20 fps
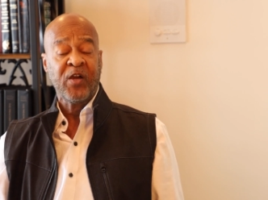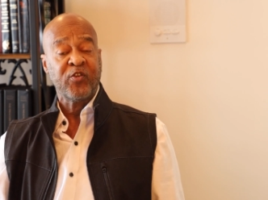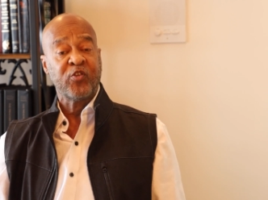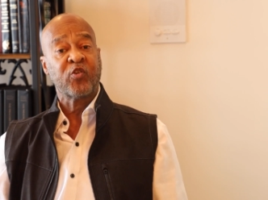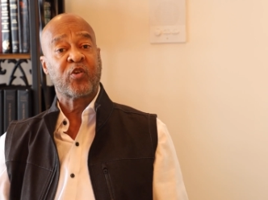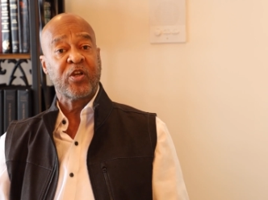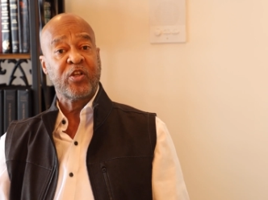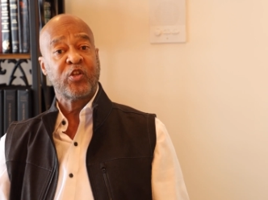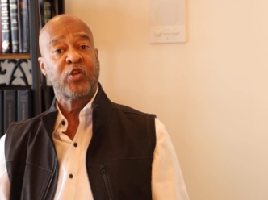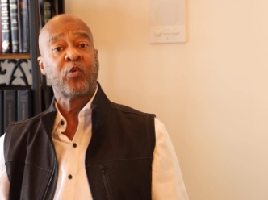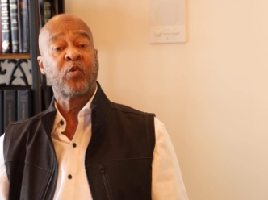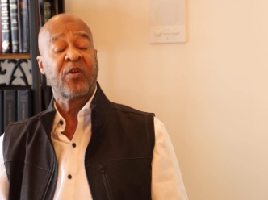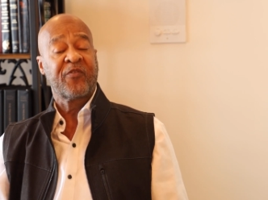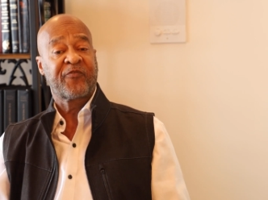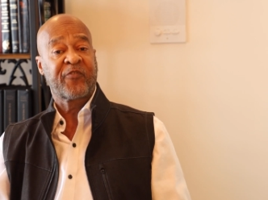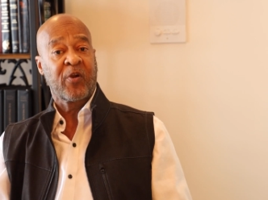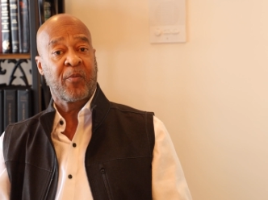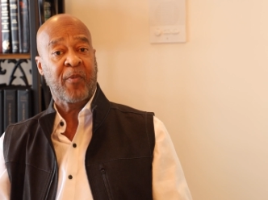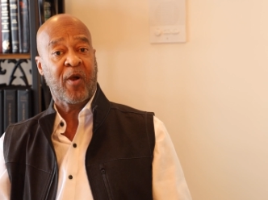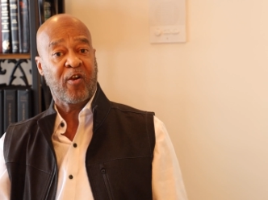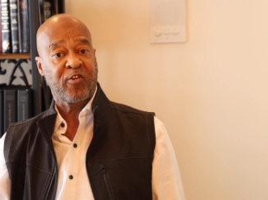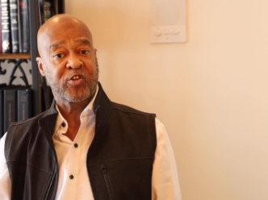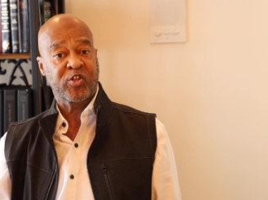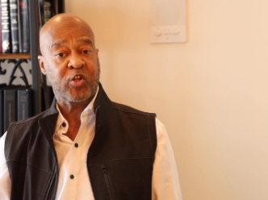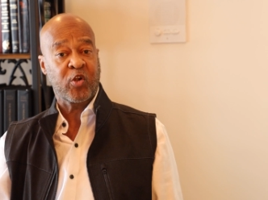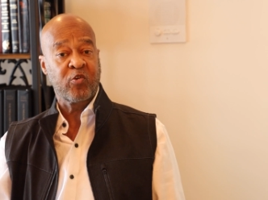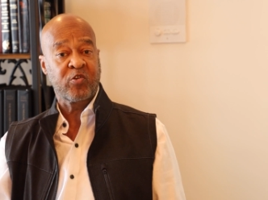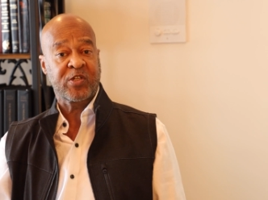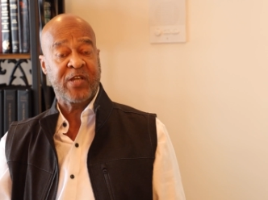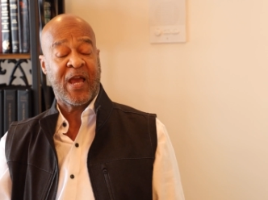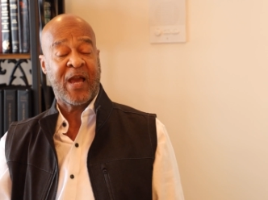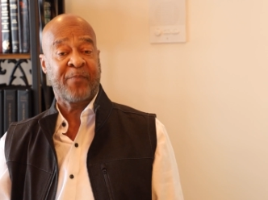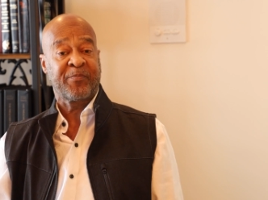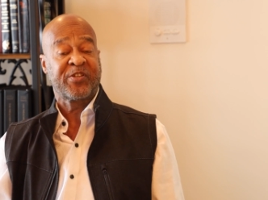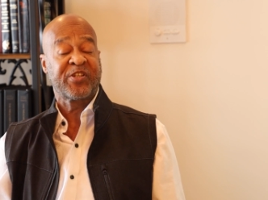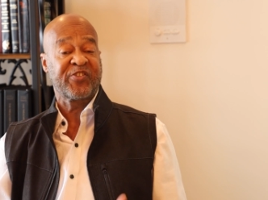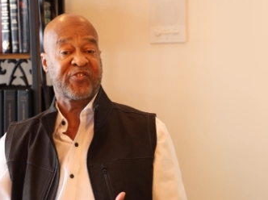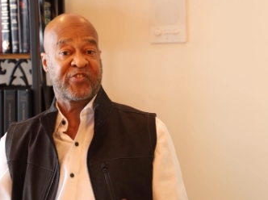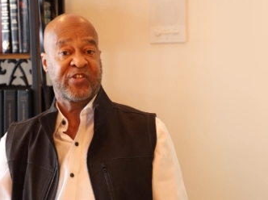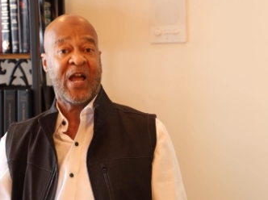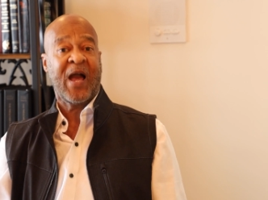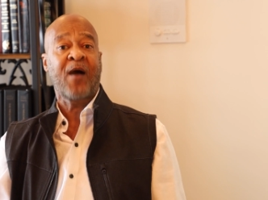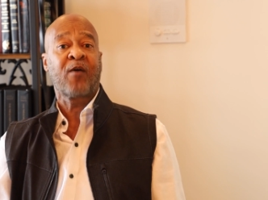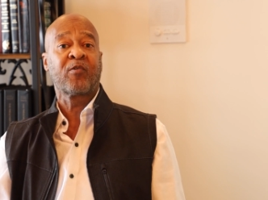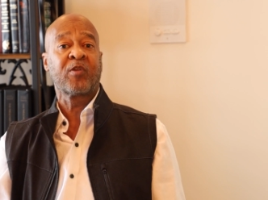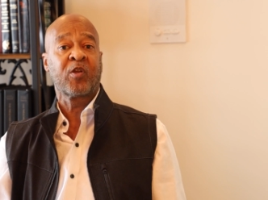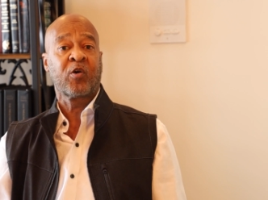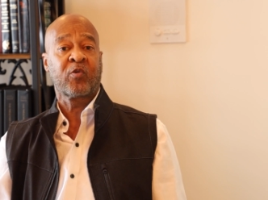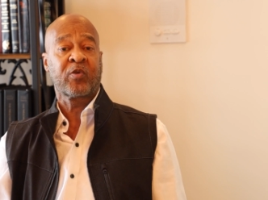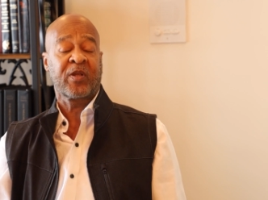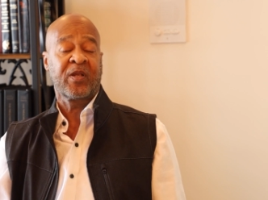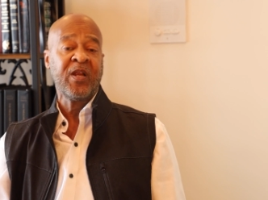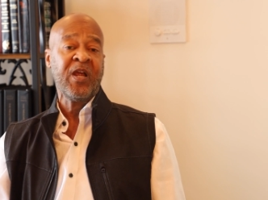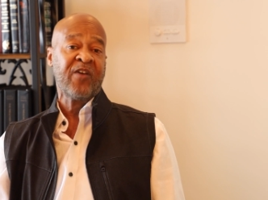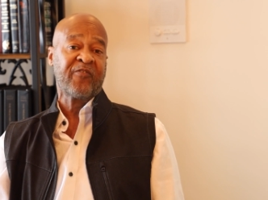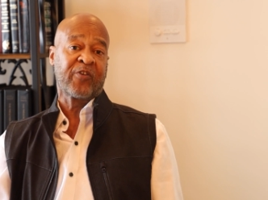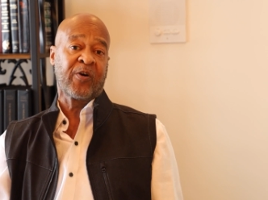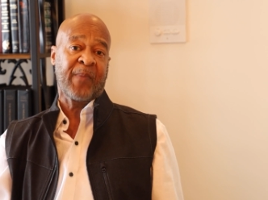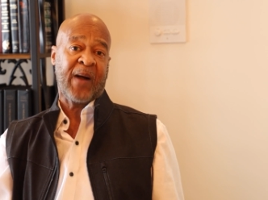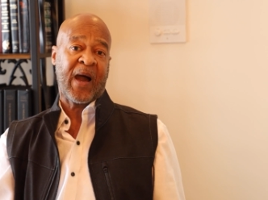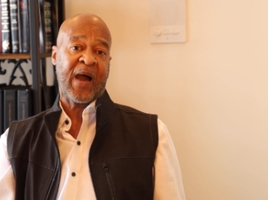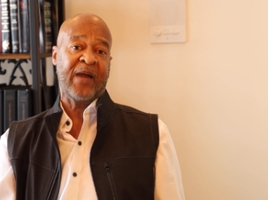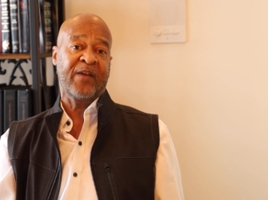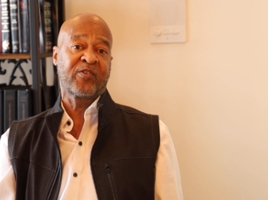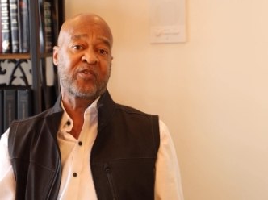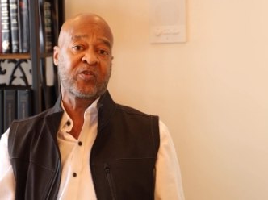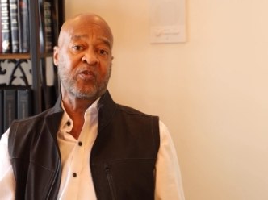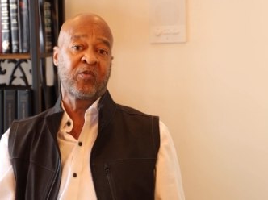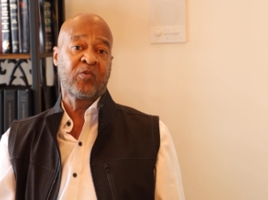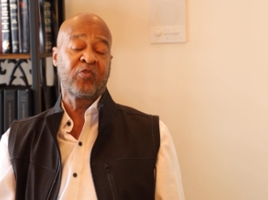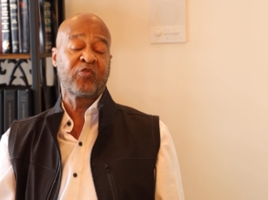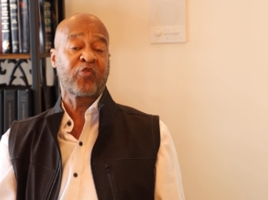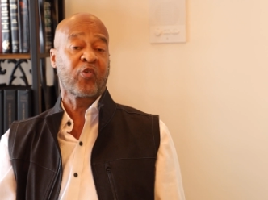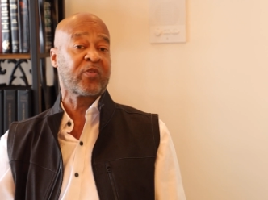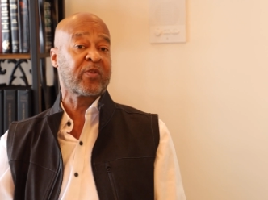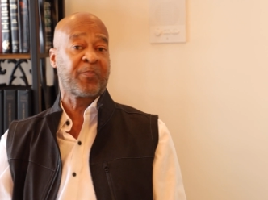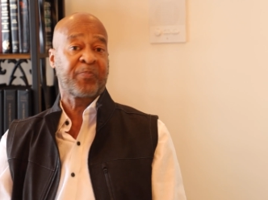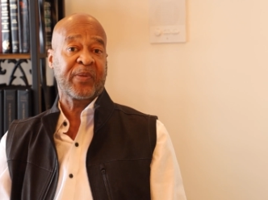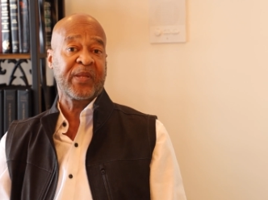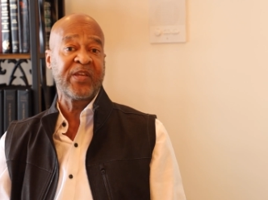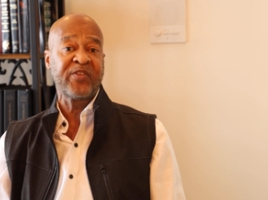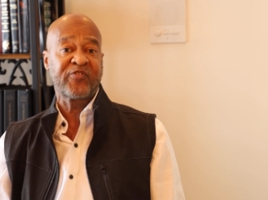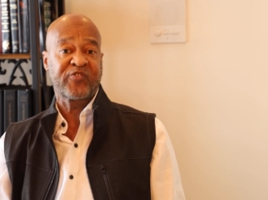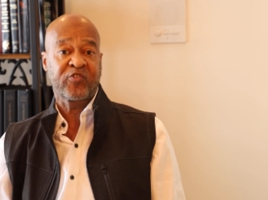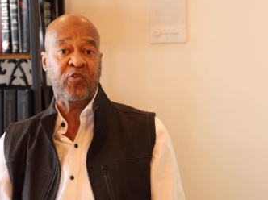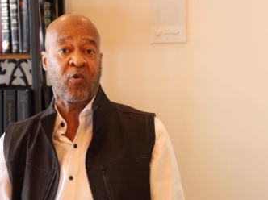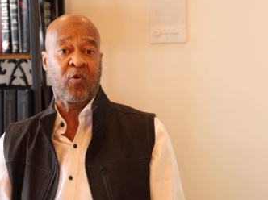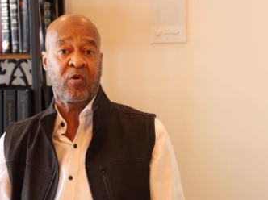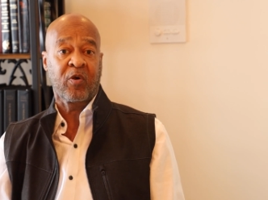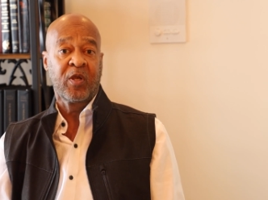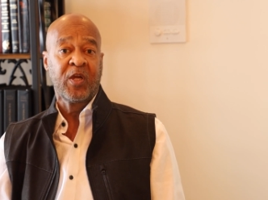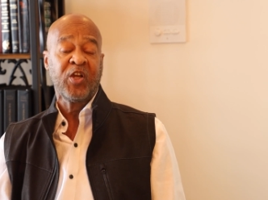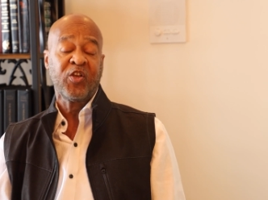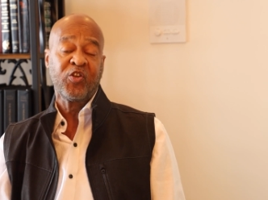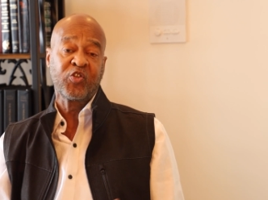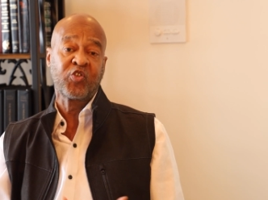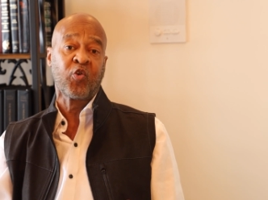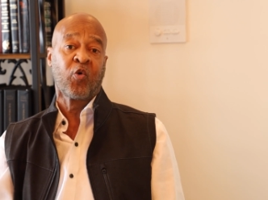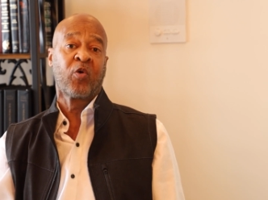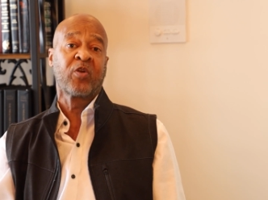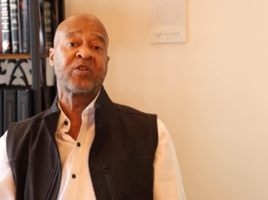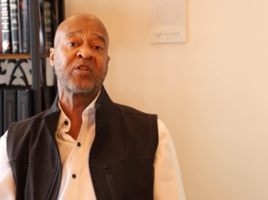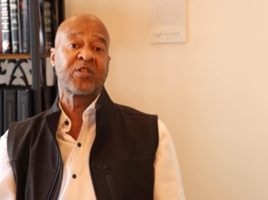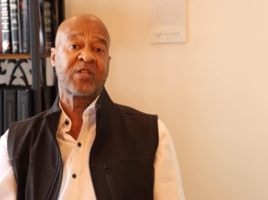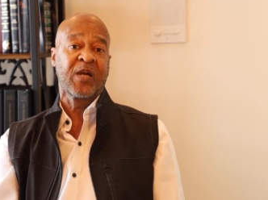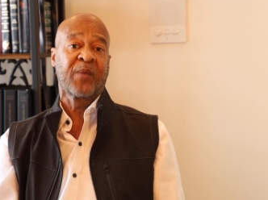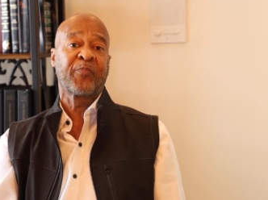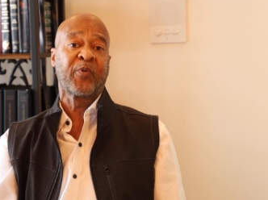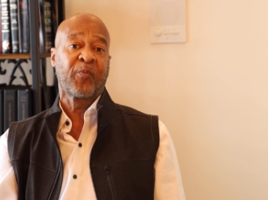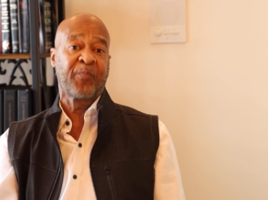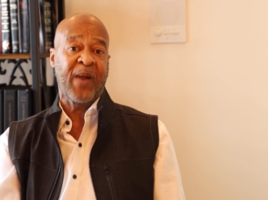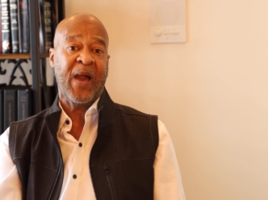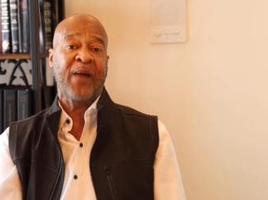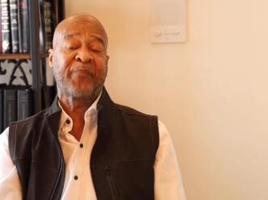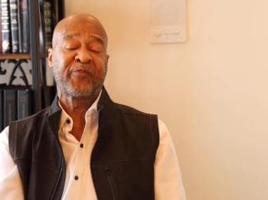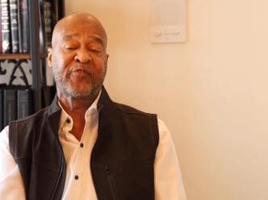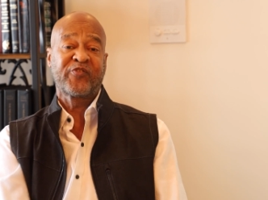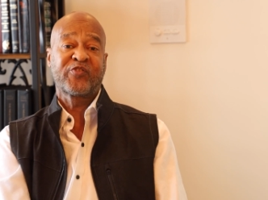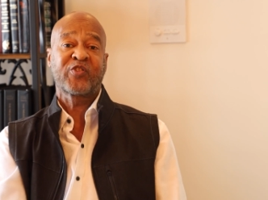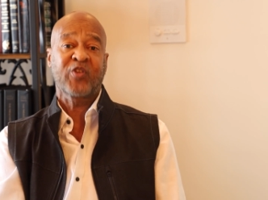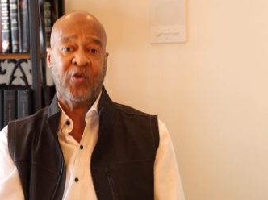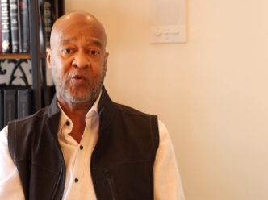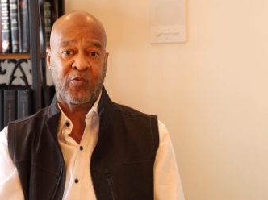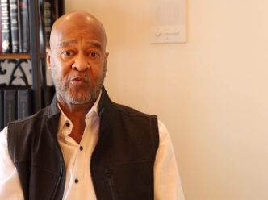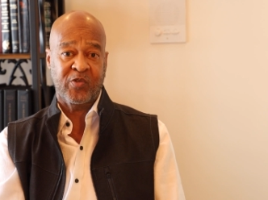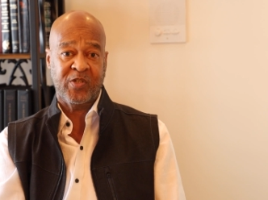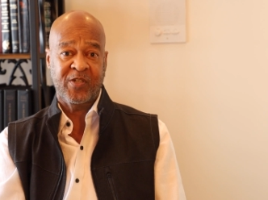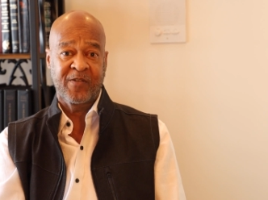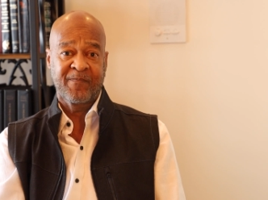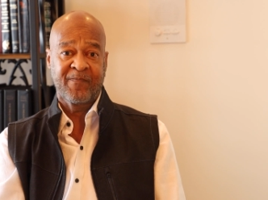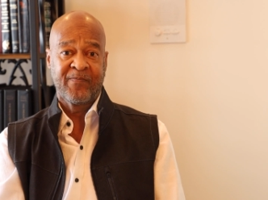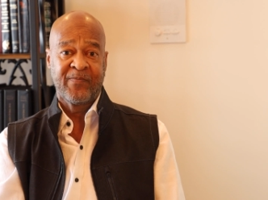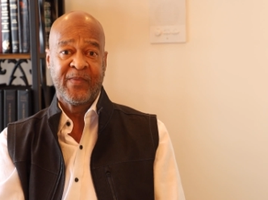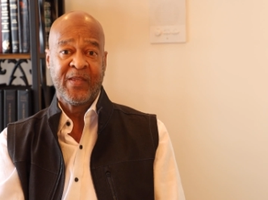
You can do it from our church app. Just download it from iTunes or the Play Store, Jordan Temple Baptist Church.